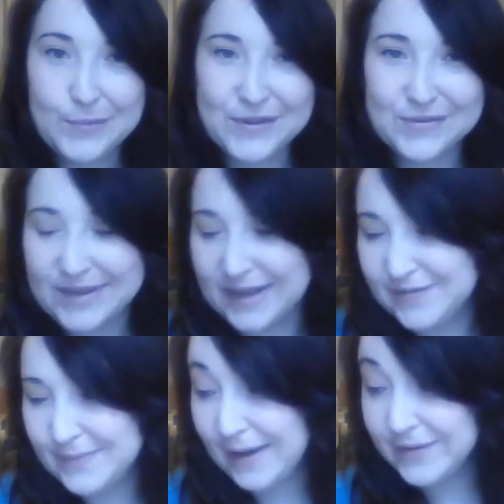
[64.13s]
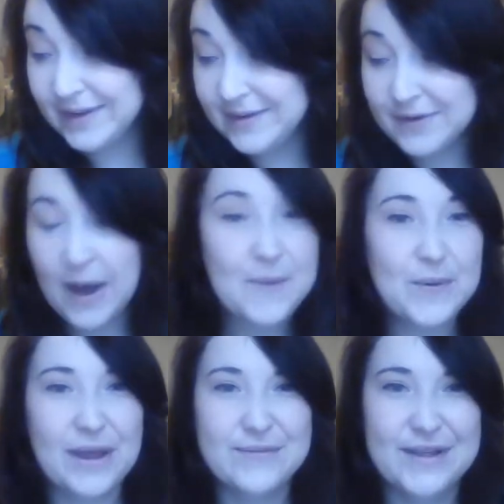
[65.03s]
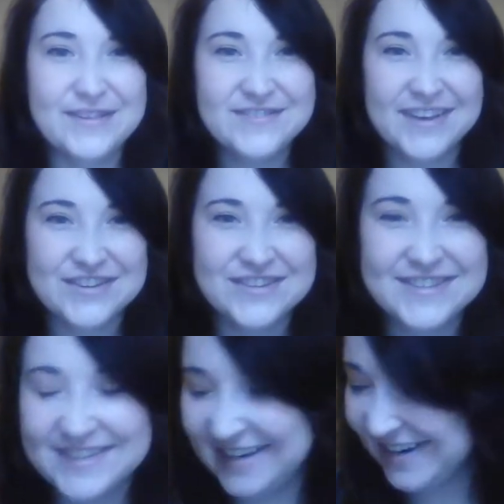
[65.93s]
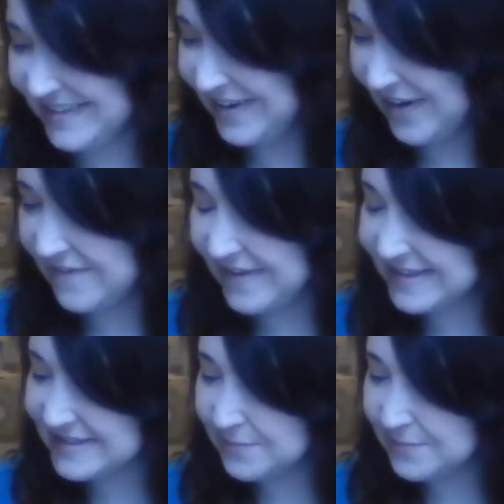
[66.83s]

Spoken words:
because we gave them out. And if not, we have lots of extras here at the office.